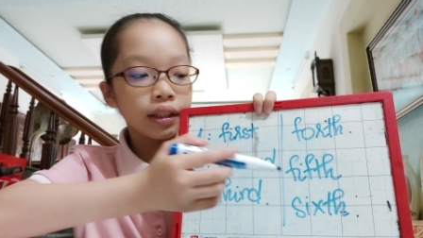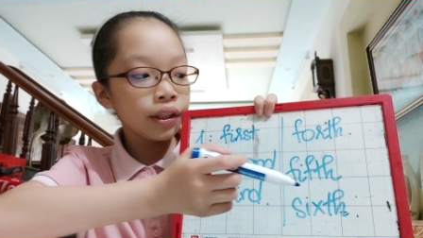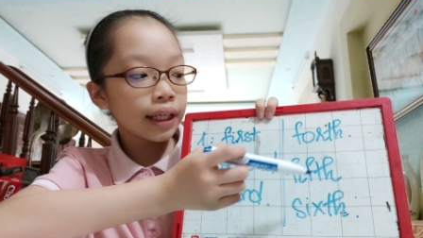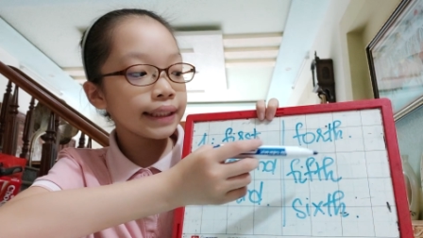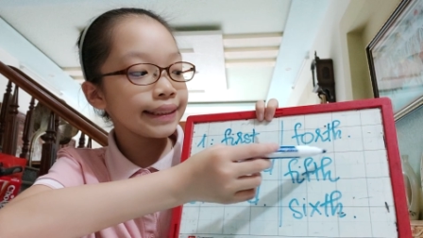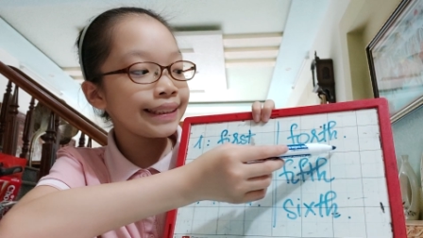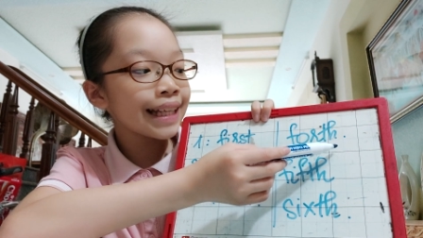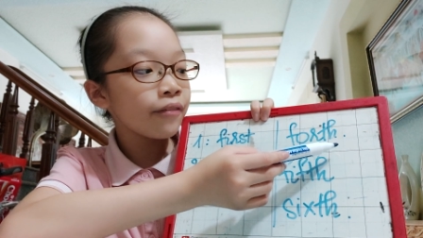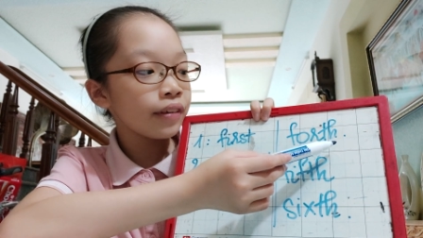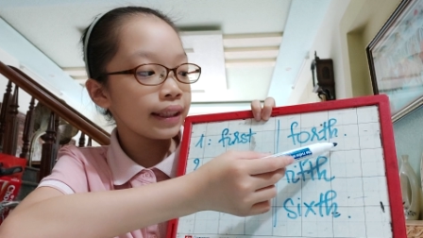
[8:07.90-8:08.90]
You can
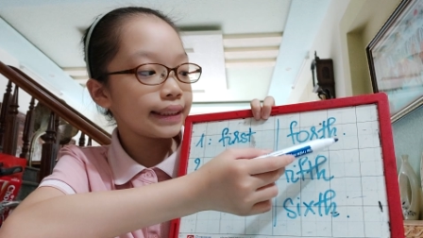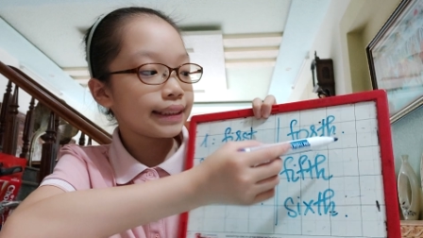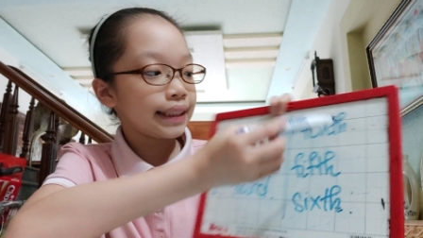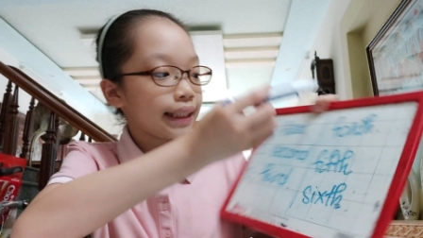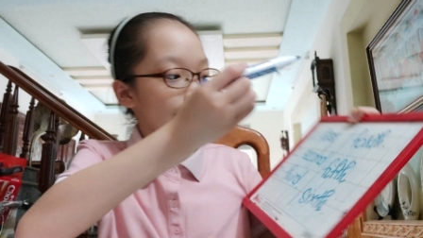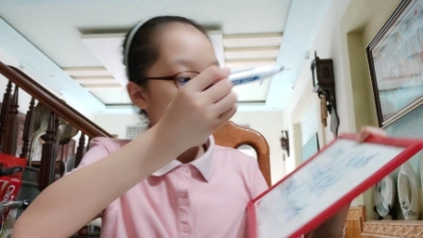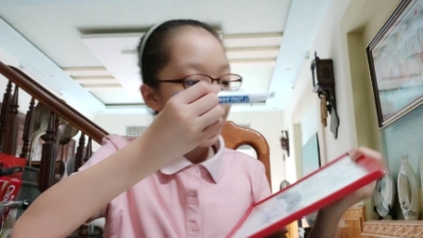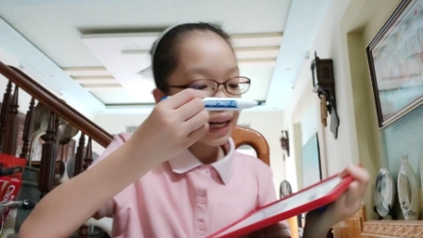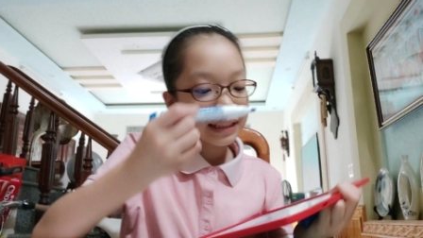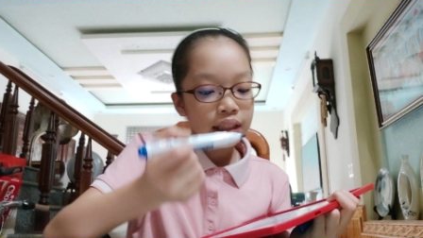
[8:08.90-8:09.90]
definitely see
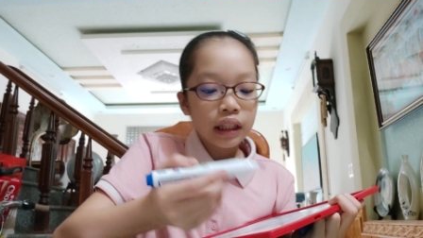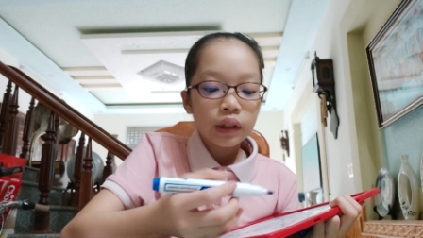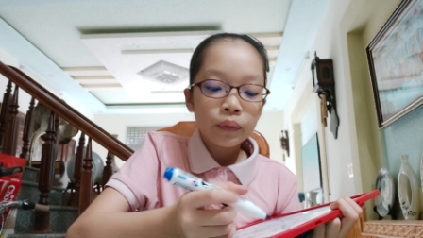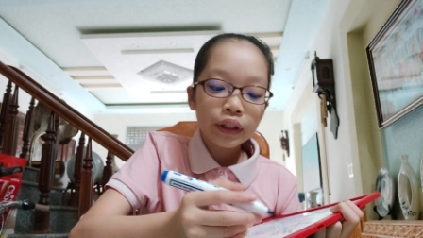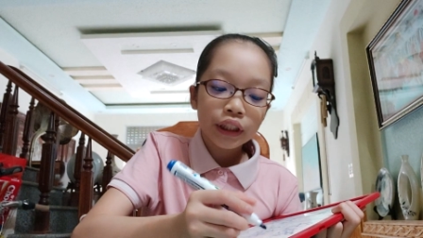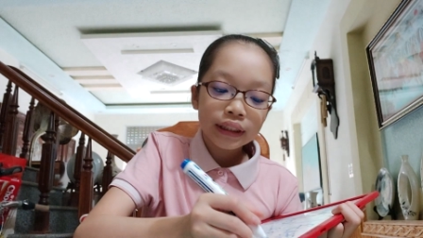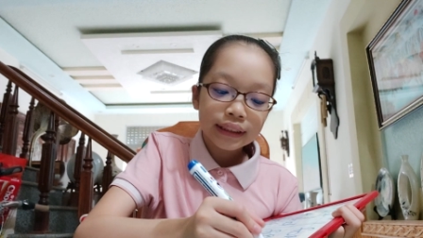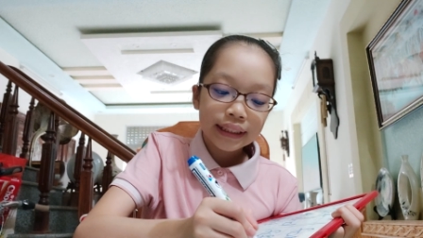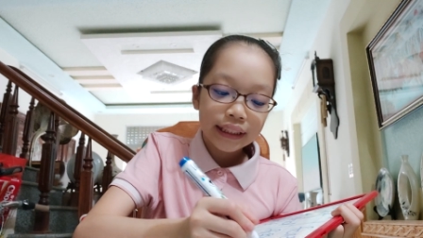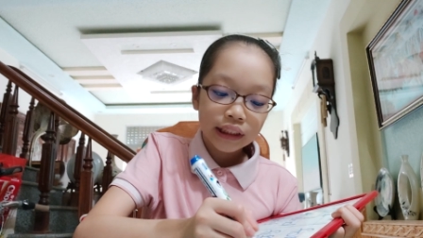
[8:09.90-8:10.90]
that we
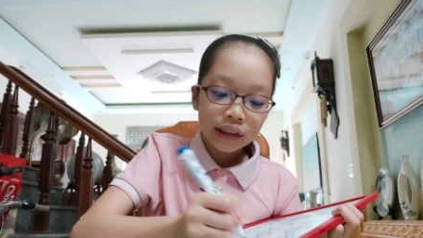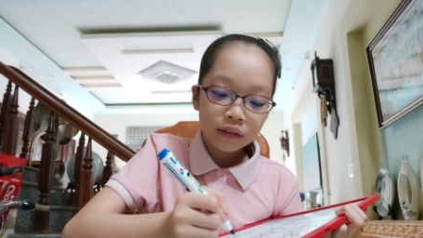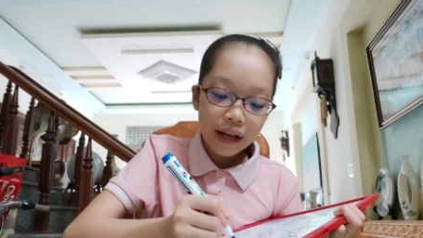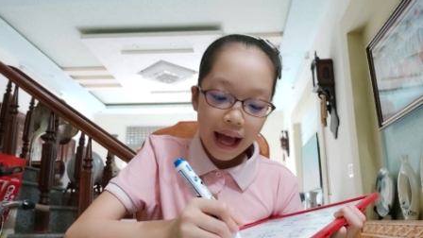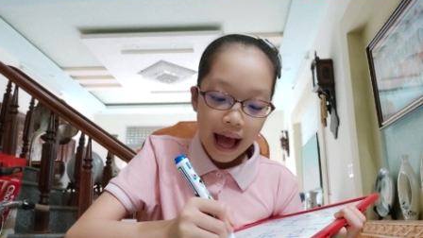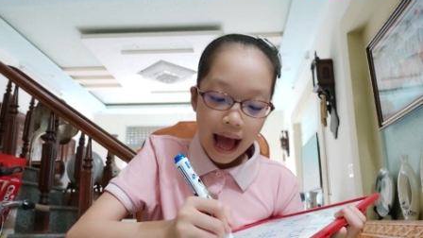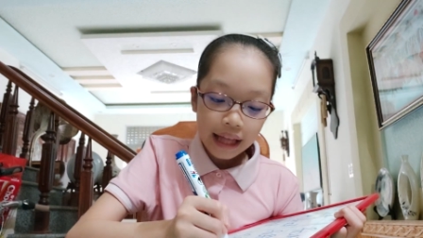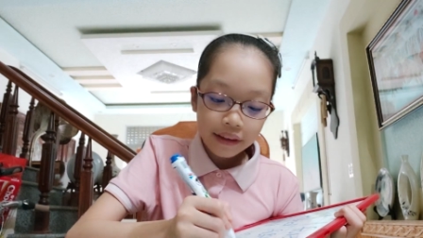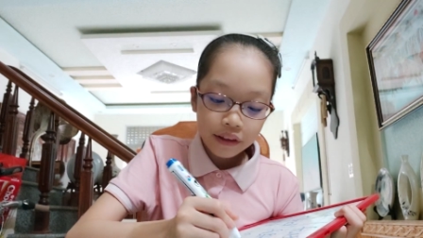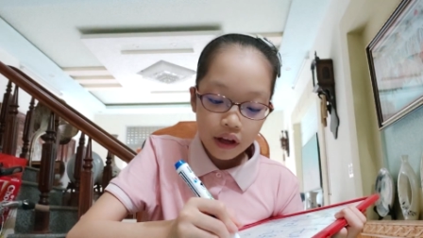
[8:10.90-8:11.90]
just need to
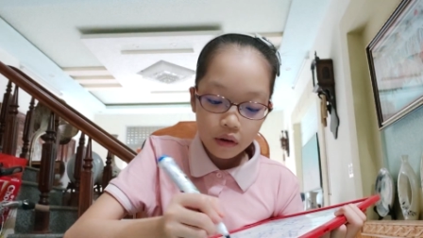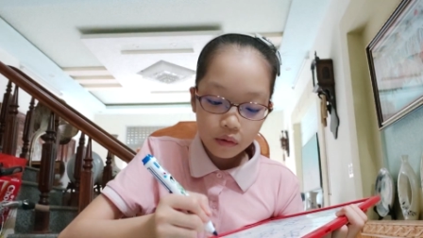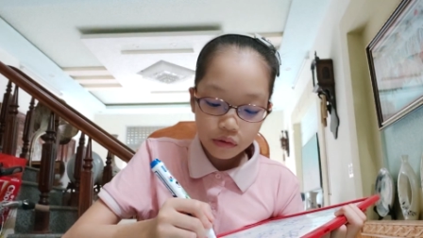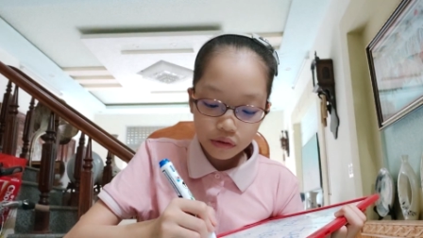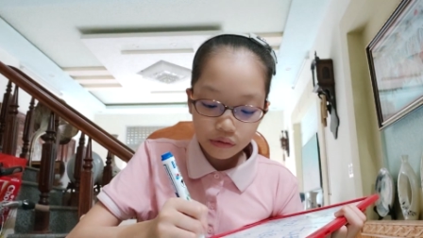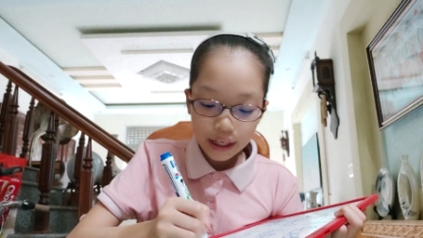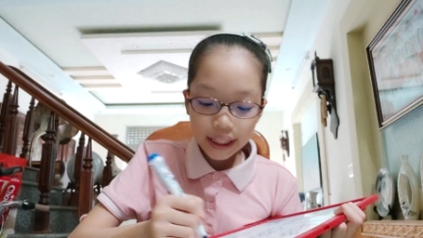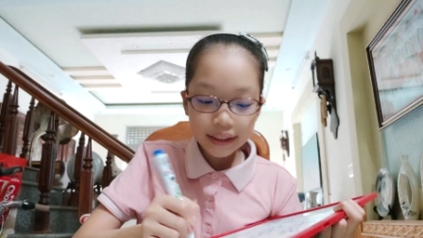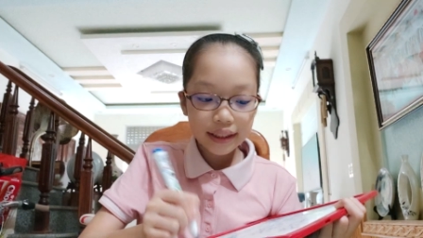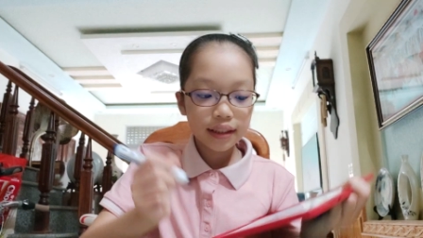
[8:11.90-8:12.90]
add those,
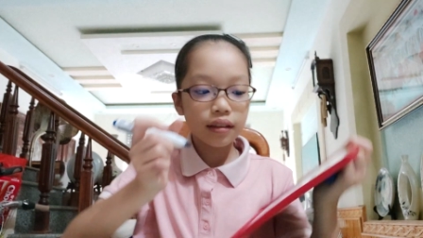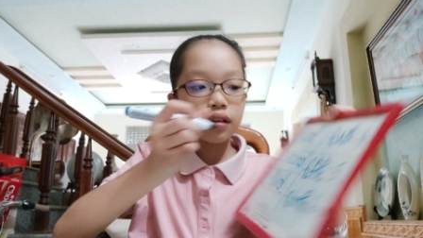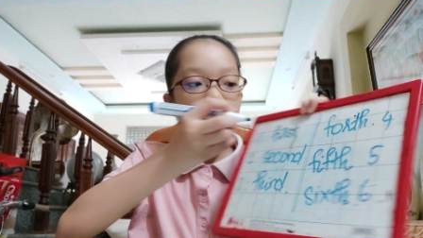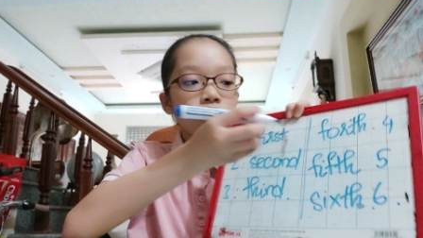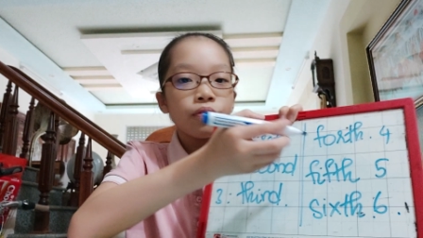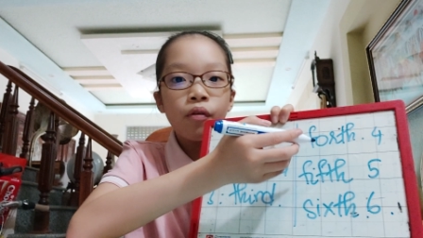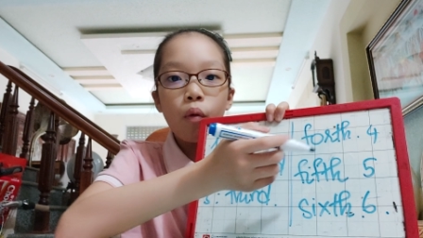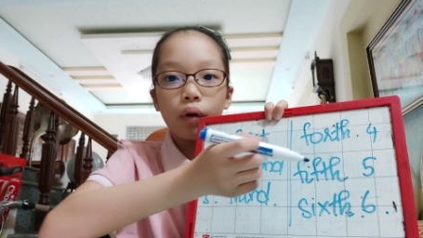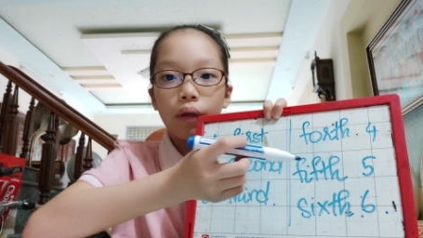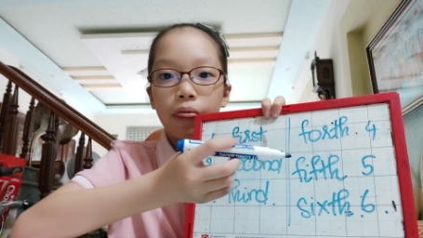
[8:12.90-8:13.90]
right?
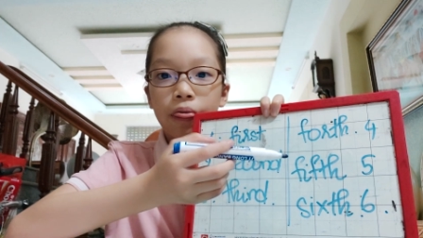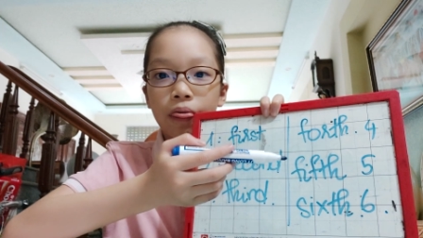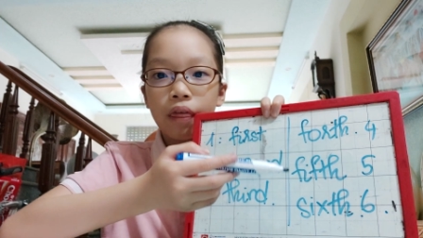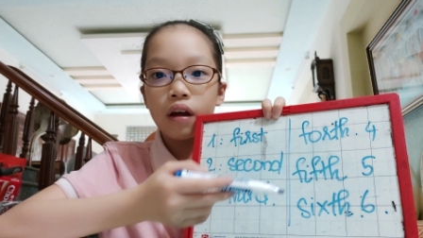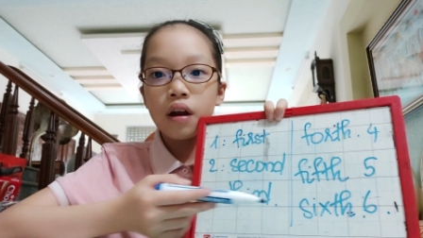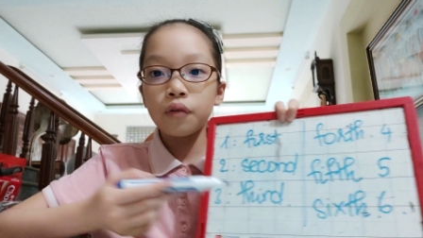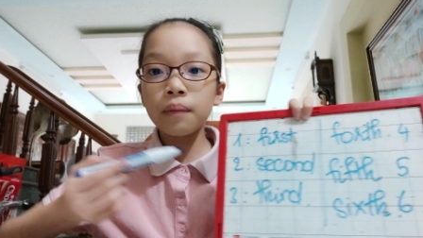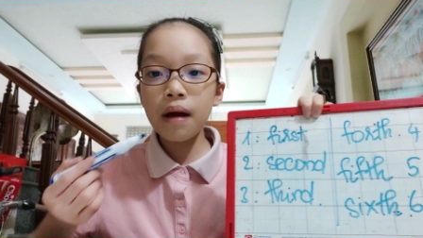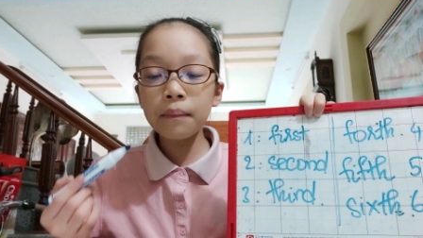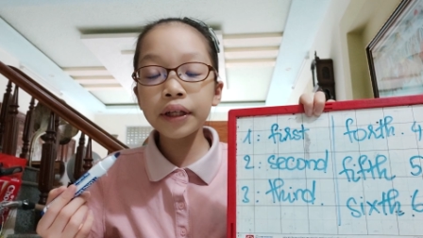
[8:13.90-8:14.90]
Fourth.
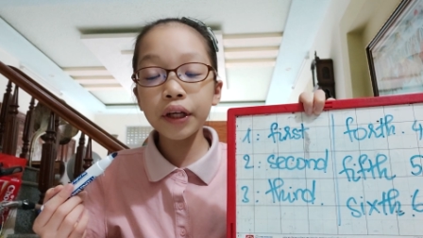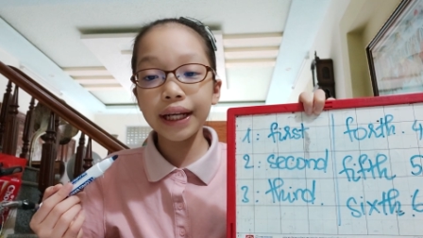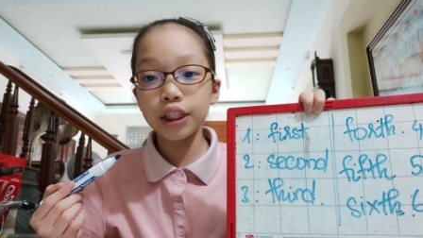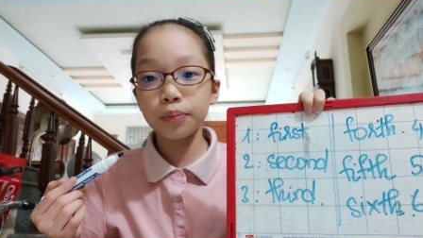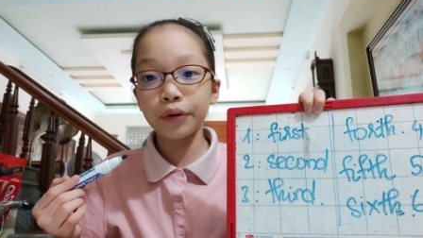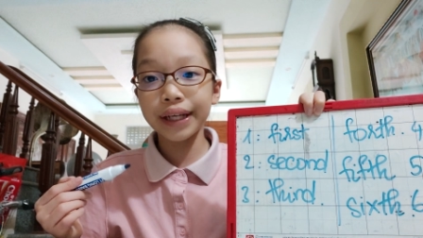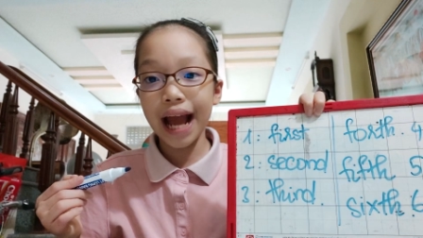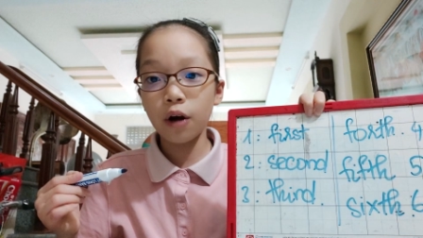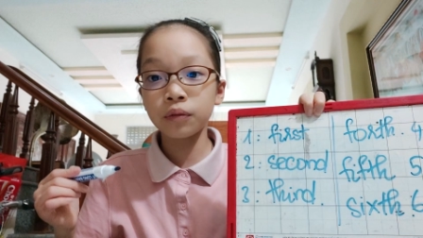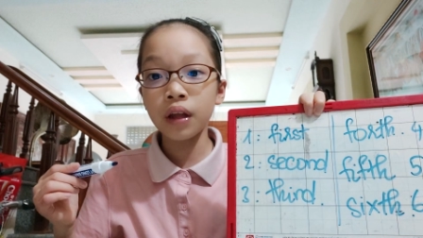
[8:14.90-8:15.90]
Remember, you need to
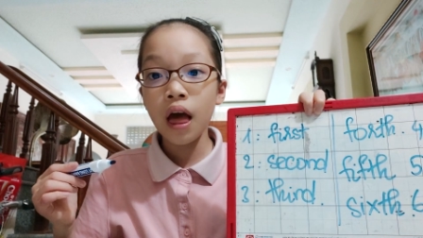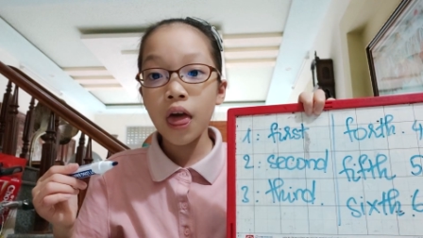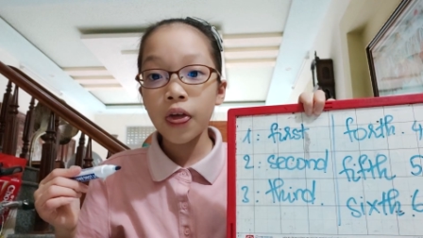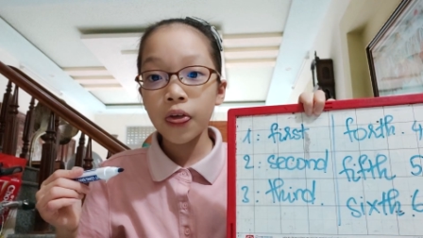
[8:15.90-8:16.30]
pronounce